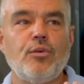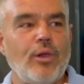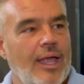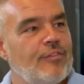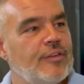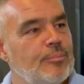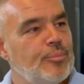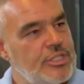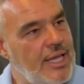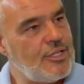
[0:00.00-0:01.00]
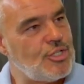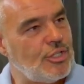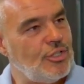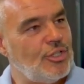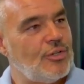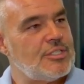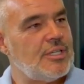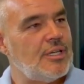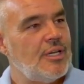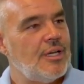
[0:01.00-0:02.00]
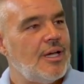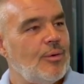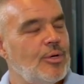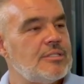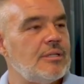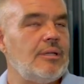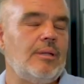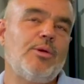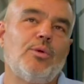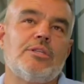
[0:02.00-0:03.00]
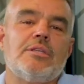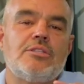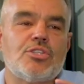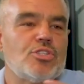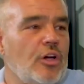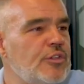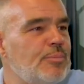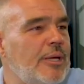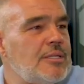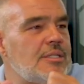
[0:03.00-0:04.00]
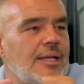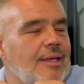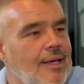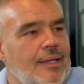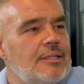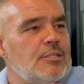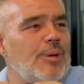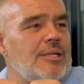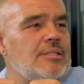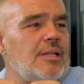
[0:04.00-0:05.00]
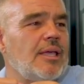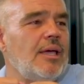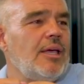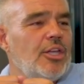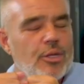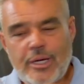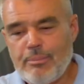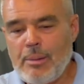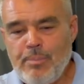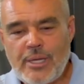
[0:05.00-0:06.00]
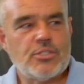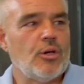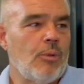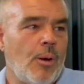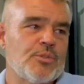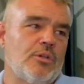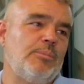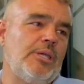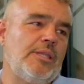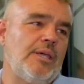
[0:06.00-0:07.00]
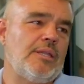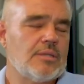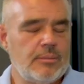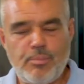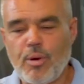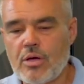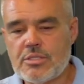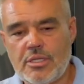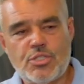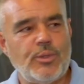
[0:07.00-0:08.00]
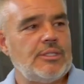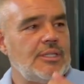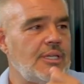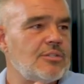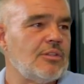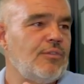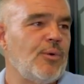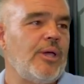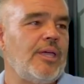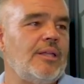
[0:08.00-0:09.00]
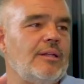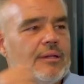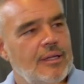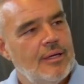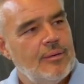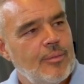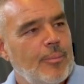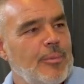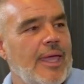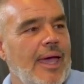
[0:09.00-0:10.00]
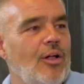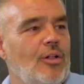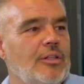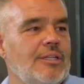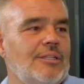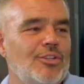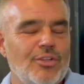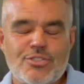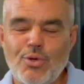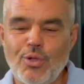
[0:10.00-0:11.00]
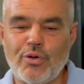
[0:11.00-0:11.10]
love and protection. It's the, let me call it, it's a soft space. It's like the cuddly space. It's like, when I bump my toe, mom's going to be there, and it's going to be a plaster and a sweet tea and a kiss on the forehead, and I'm being held, and, it's all